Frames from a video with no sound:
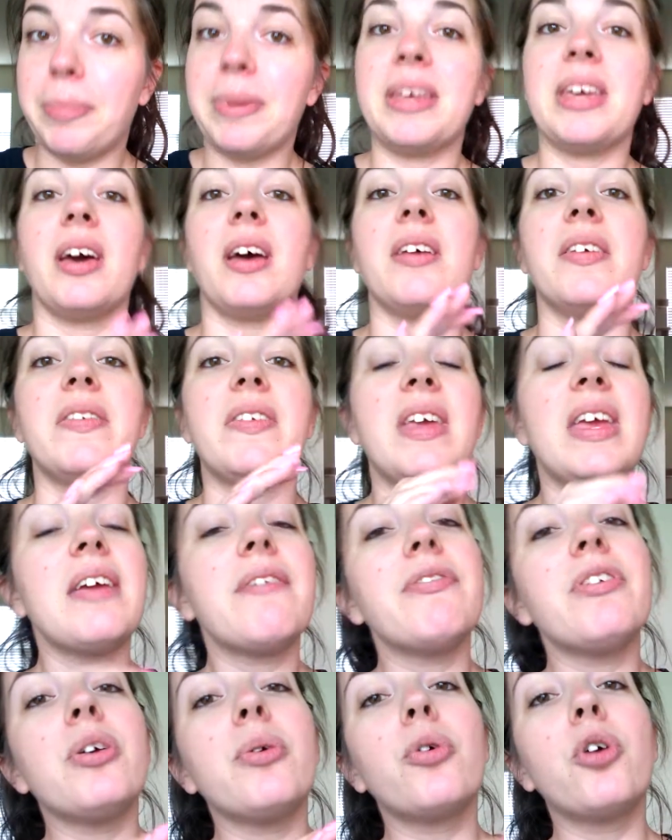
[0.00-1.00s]
because
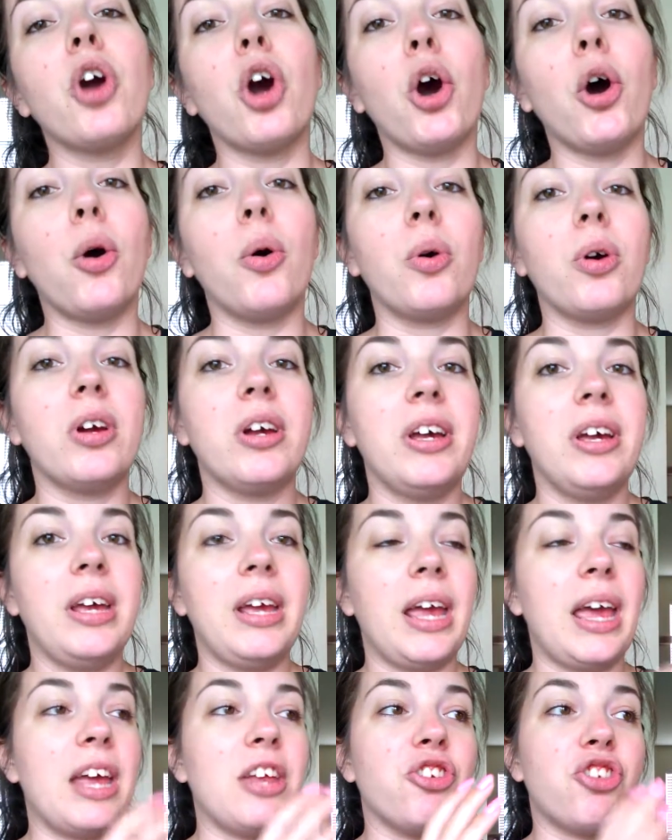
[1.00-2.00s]
if you go
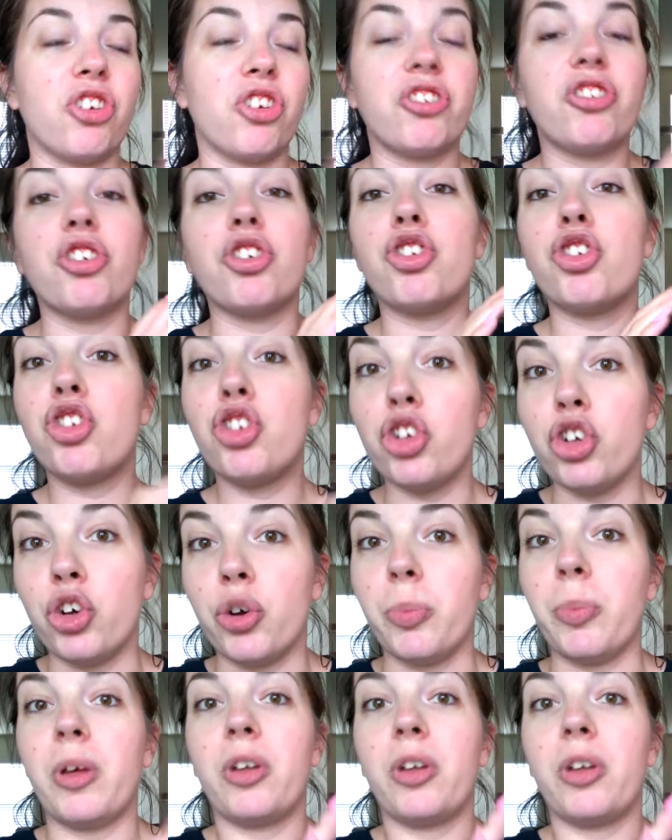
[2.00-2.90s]
and just assume